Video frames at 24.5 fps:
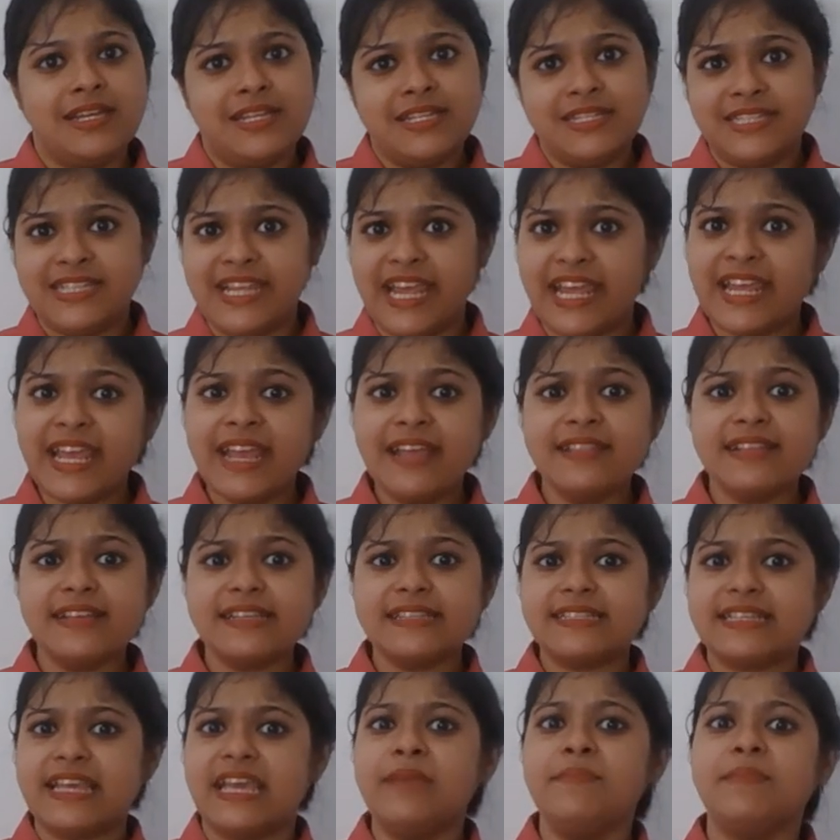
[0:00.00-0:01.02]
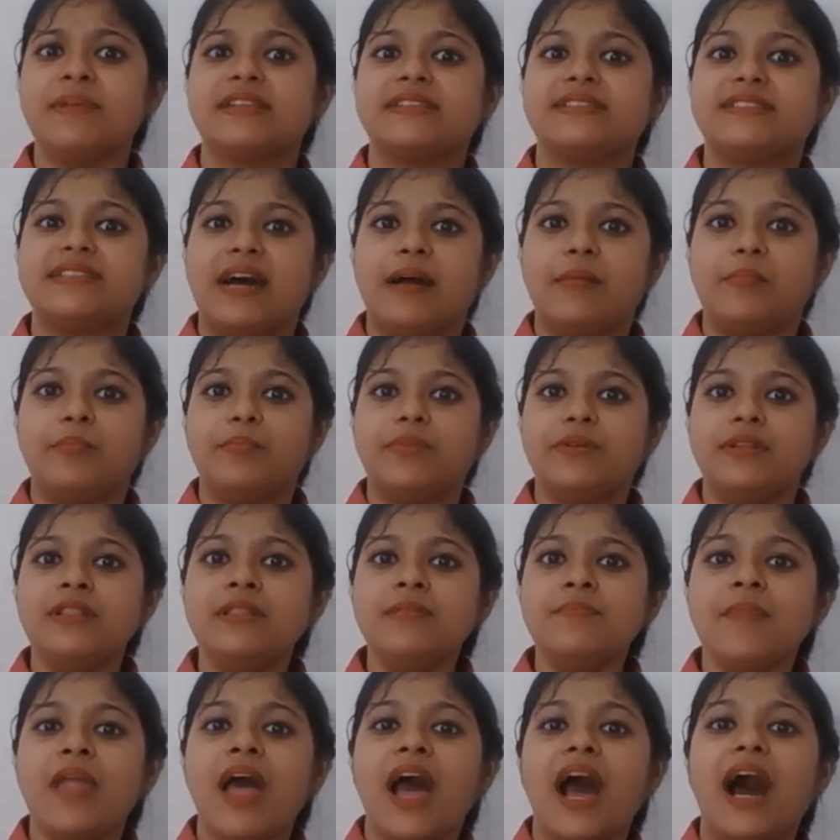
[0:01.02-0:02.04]
Taking the same example,
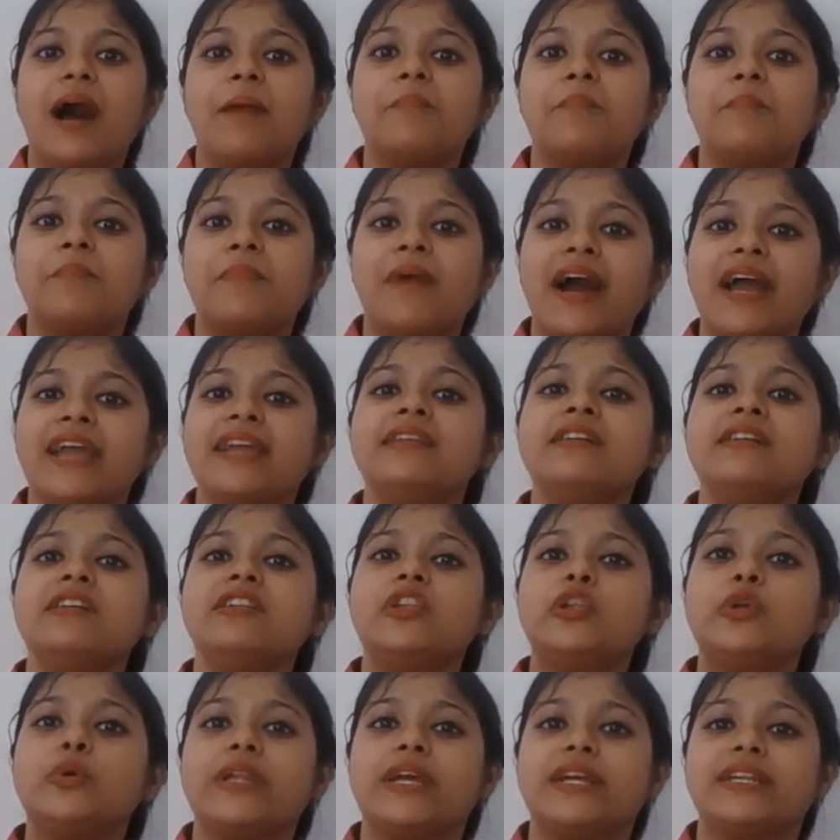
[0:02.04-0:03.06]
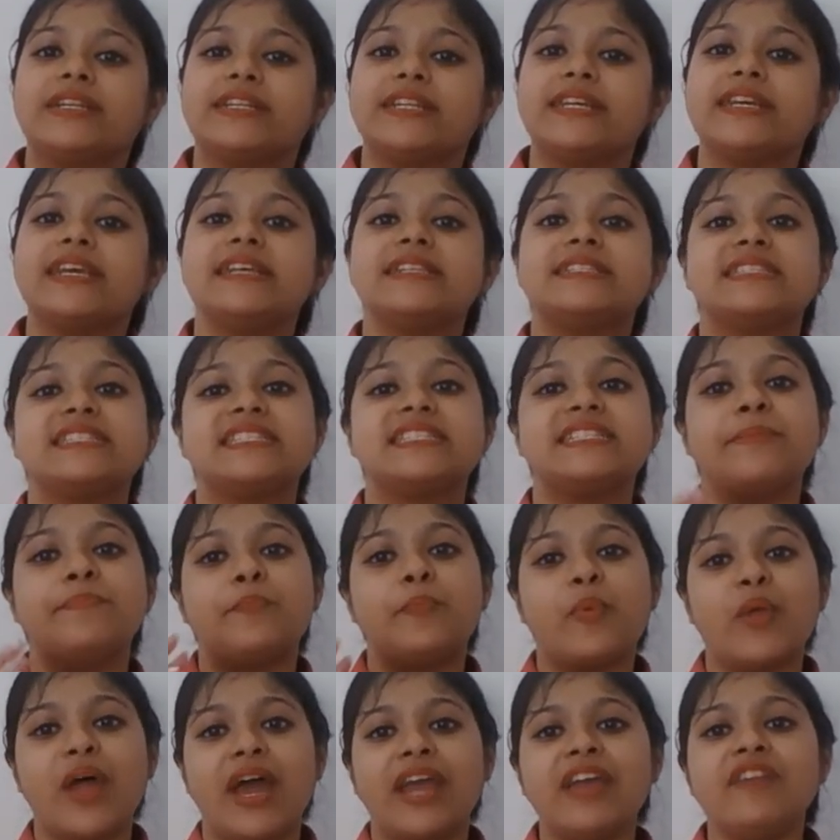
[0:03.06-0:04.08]
a minor lunatic is
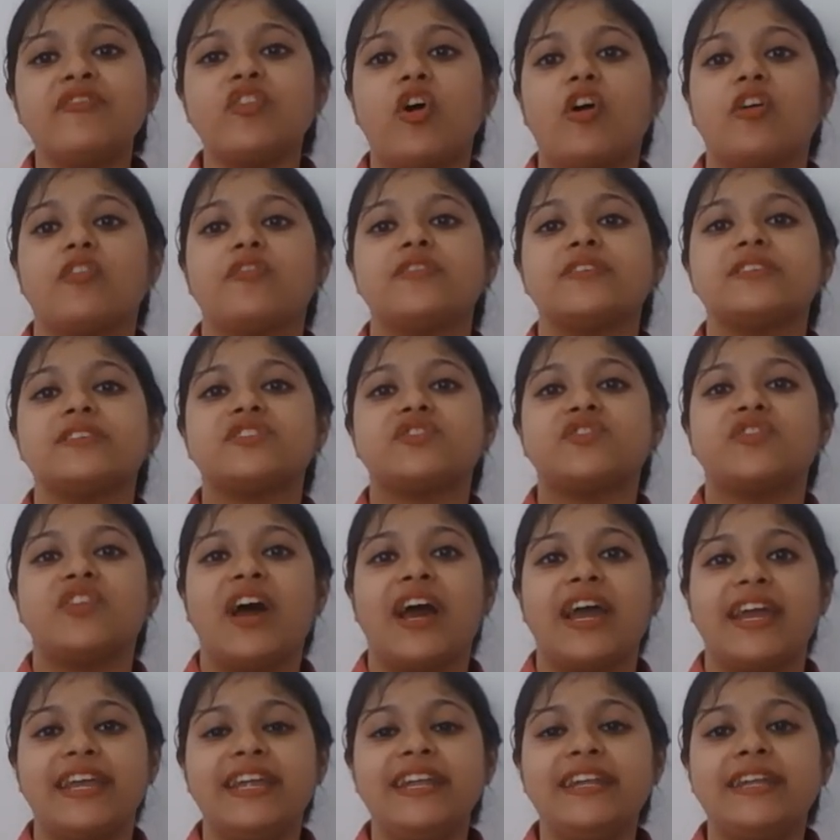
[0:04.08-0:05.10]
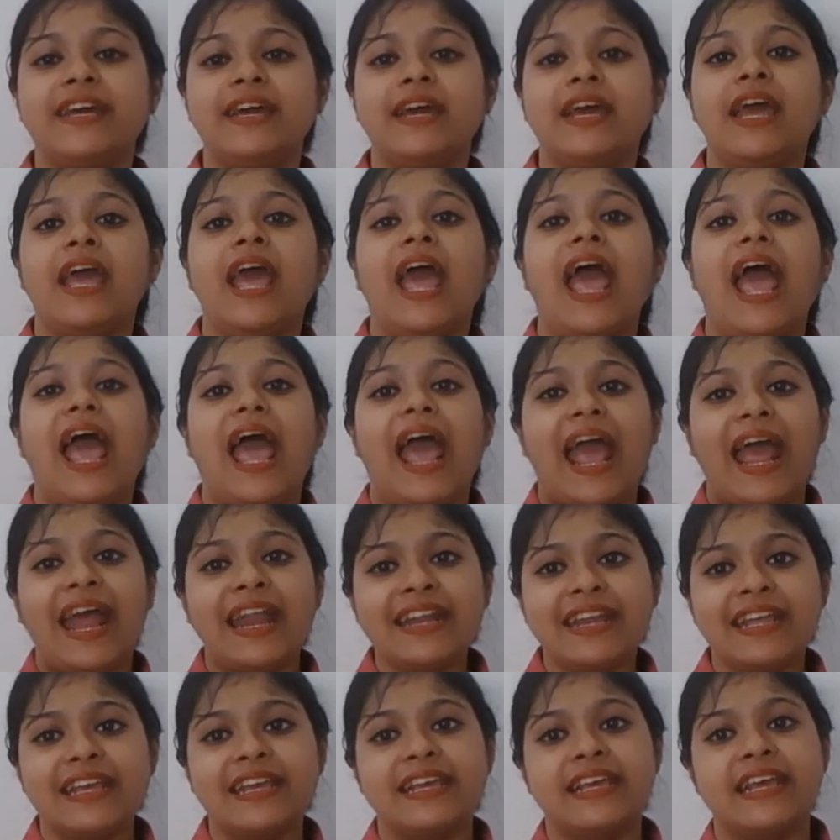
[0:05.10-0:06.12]
deprived of his right
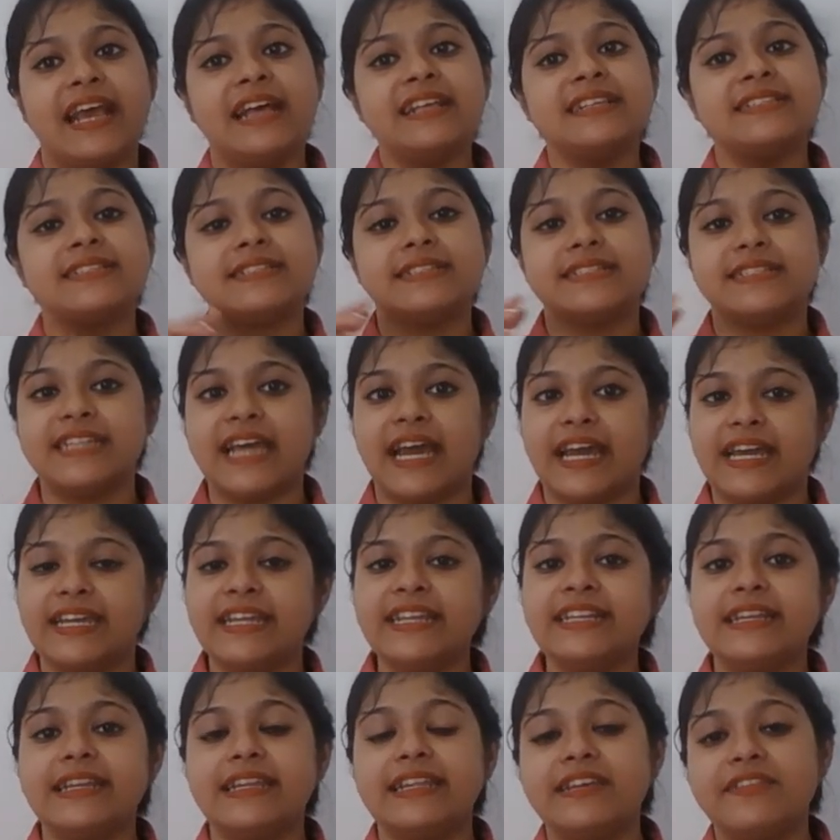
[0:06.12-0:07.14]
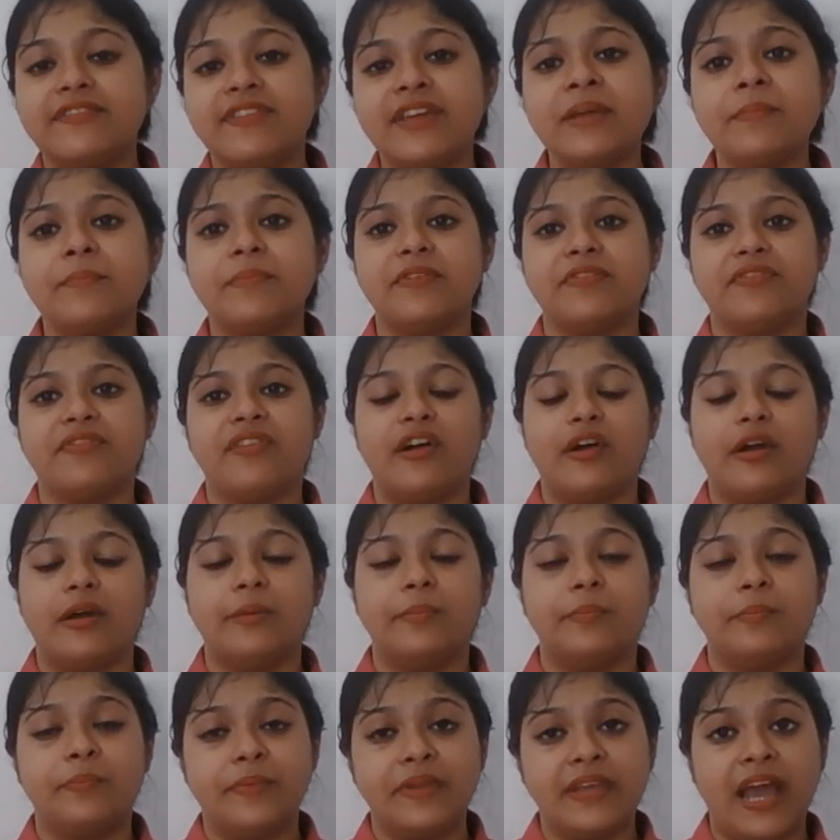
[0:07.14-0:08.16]
and he has died leaving
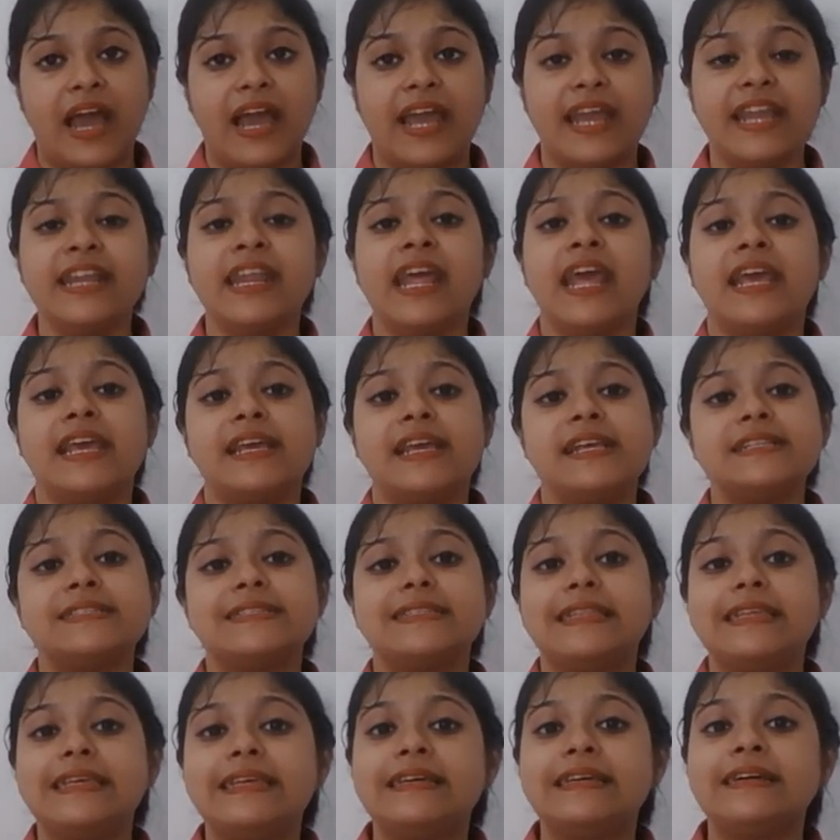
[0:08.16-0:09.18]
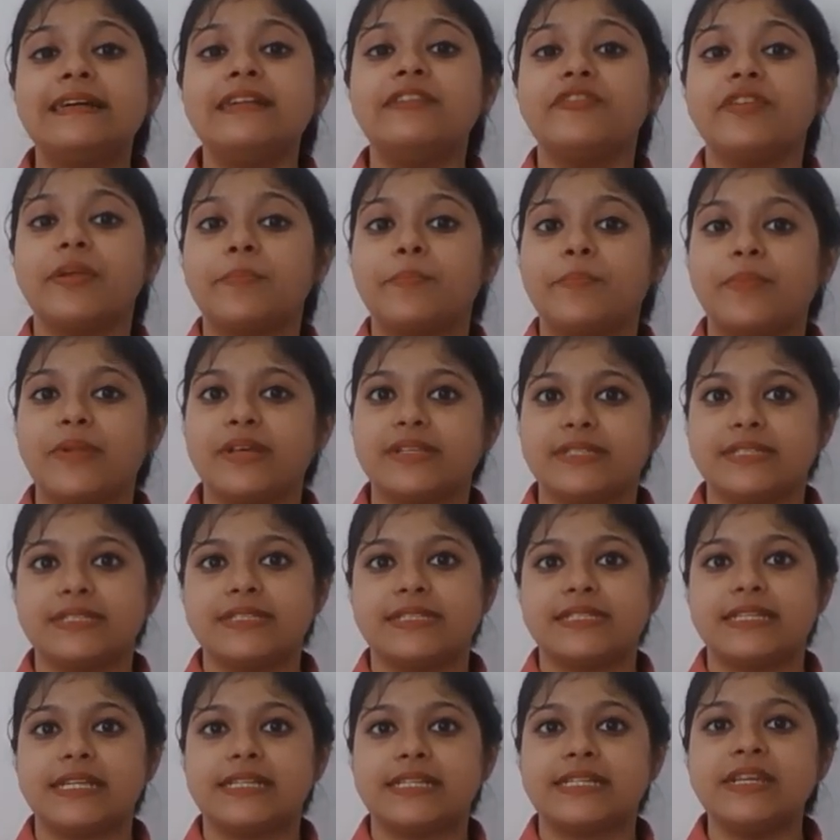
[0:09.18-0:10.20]
behind his legal
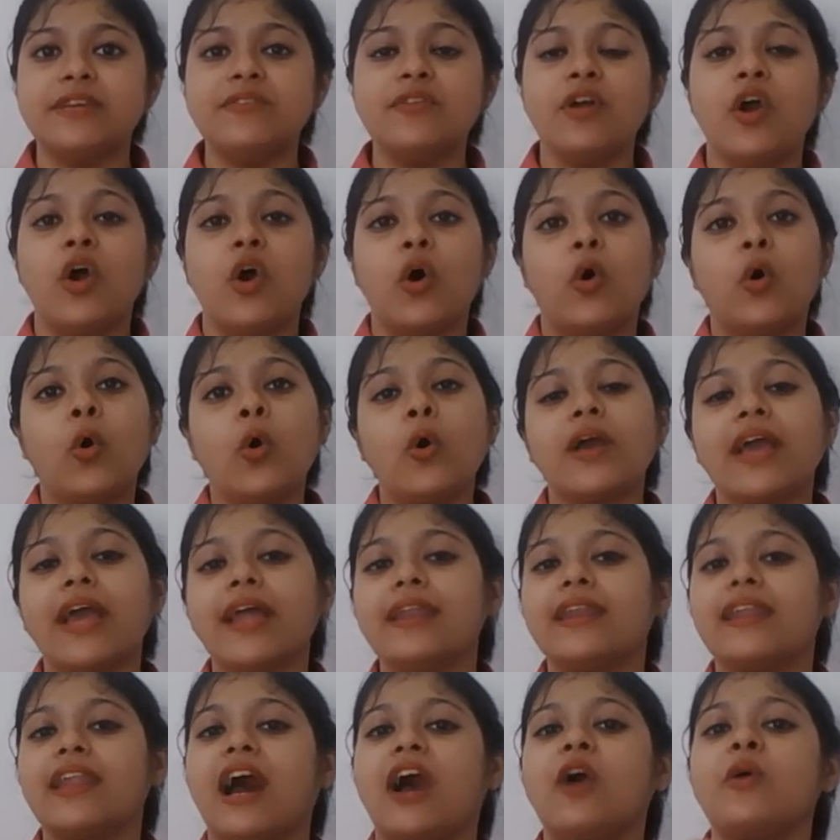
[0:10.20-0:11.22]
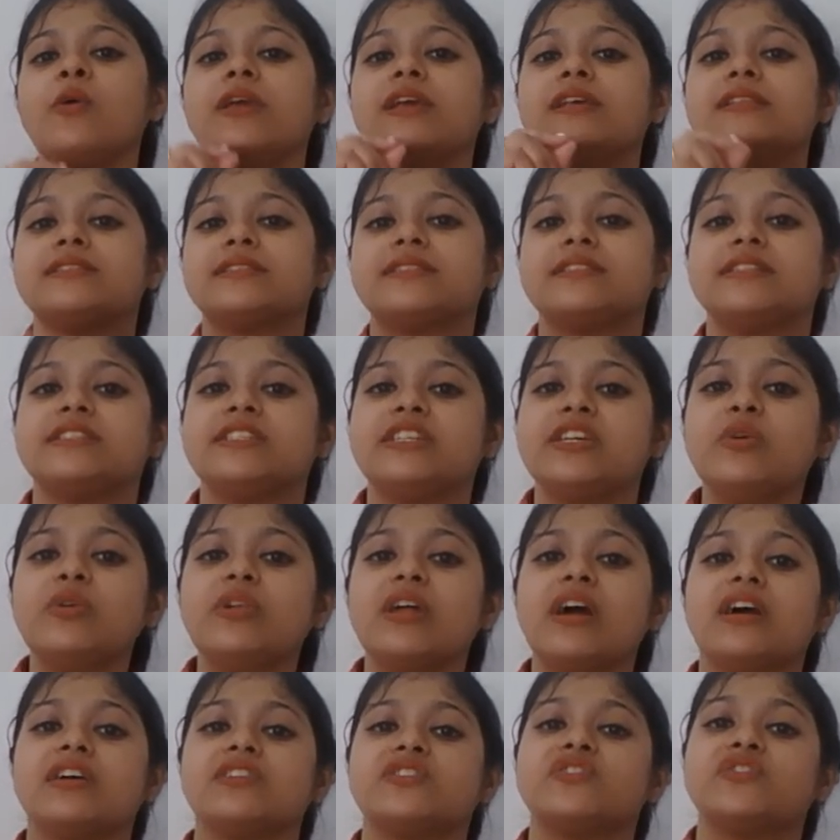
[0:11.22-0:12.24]
representative who can now institute
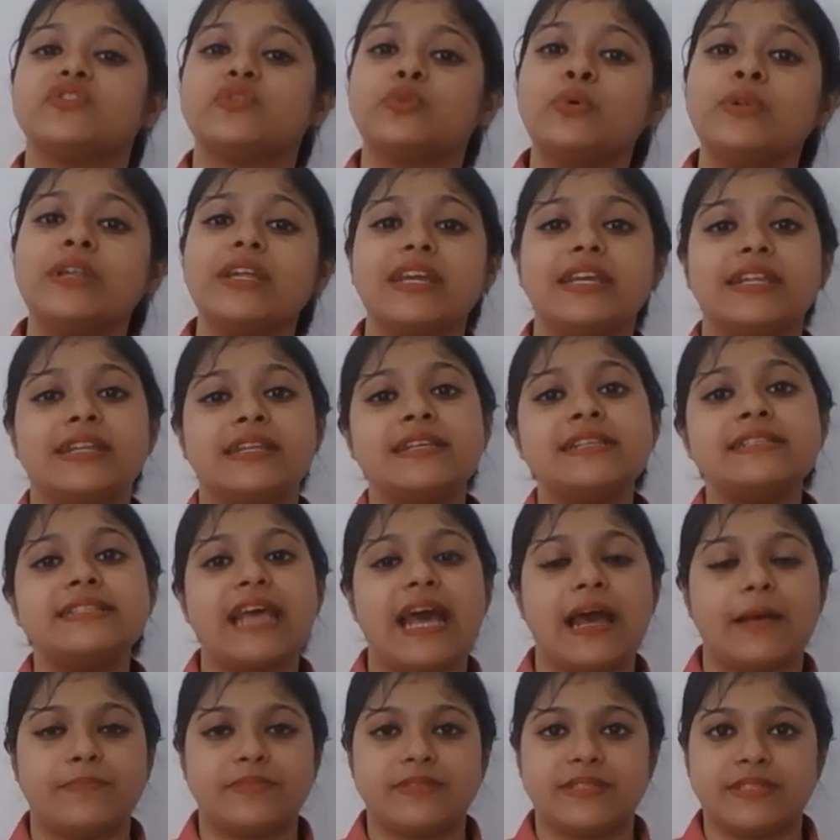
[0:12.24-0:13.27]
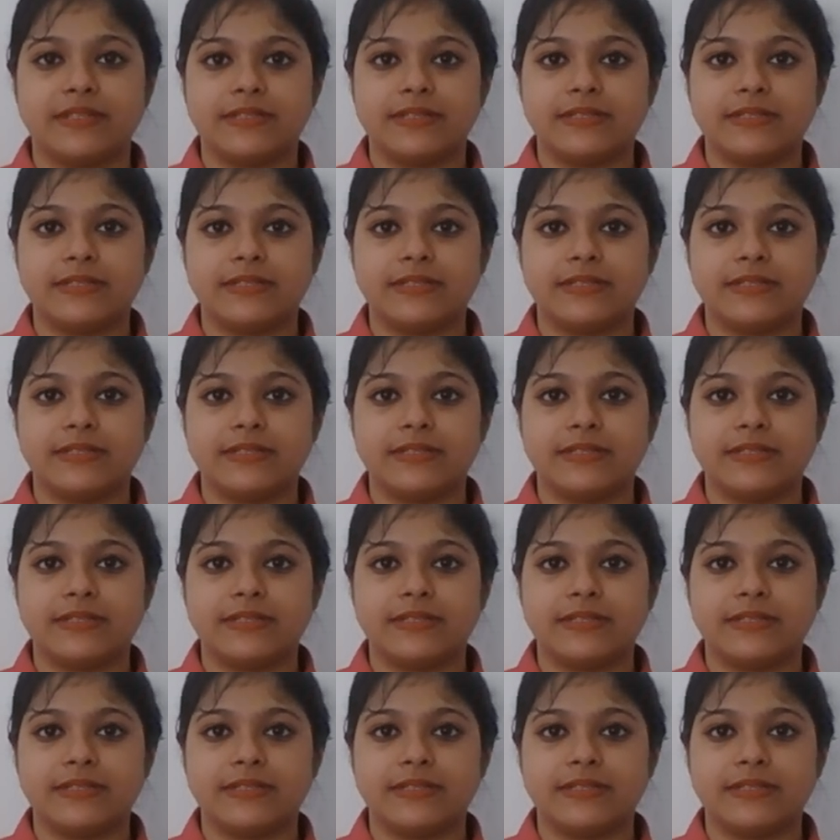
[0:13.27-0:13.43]
a suit in his absence.